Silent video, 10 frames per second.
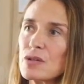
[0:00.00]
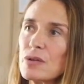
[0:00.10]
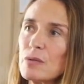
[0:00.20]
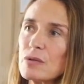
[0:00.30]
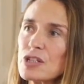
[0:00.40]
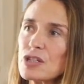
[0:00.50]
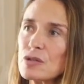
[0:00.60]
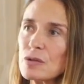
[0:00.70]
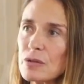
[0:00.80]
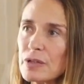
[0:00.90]
So there were
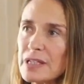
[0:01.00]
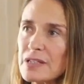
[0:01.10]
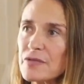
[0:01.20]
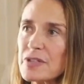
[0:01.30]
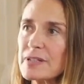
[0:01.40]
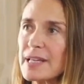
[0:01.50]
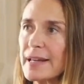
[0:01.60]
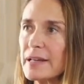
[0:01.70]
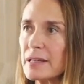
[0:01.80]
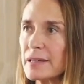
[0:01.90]
stories of
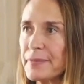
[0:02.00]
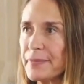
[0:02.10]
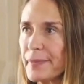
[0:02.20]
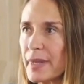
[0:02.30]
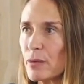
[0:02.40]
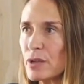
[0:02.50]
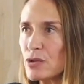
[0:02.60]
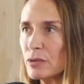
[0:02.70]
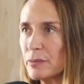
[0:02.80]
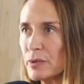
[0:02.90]
satanic
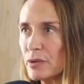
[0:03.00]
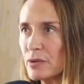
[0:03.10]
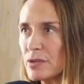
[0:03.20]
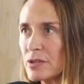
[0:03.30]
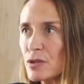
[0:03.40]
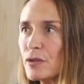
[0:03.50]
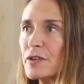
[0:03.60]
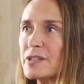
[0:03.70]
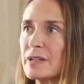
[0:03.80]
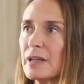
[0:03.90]
ritual abuse
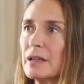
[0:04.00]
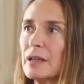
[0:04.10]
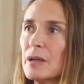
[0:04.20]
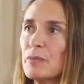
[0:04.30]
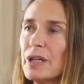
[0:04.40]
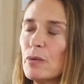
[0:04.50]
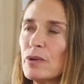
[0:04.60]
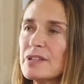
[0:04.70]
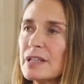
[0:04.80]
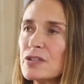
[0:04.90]
surfacing, but
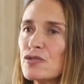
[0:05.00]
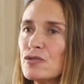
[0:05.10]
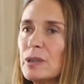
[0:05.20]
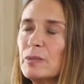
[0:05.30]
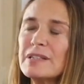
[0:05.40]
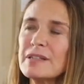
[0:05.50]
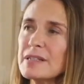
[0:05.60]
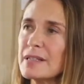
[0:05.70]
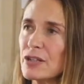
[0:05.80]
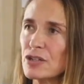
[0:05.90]
it was extremely
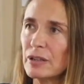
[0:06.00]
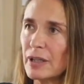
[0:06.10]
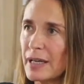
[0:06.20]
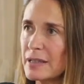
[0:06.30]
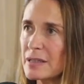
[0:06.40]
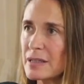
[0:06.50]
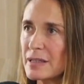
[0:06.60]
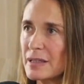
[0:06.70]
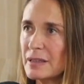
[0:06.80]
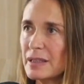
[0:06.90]

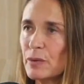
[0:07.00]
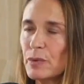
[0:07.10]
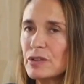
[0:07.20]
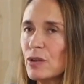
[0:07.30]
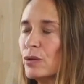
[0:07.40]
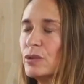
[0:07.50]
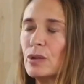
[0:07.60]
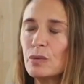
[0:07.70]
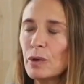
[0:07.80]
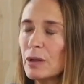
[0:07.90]
sensationalized. And we don't
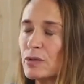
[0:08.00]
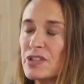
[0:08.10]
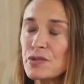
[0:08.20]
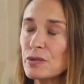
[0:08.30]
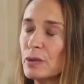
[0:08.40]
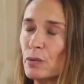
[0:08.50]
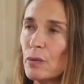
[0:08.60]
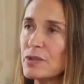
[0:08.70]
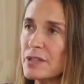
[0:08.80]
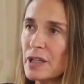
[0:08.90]
know what was true and
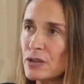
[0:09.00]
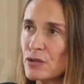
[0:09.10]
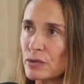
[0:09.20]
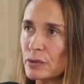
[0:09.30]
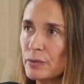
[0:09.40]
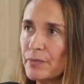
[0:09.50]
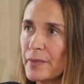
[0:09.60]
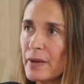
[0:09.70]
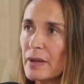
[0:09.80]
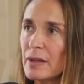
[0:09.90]
what was not true.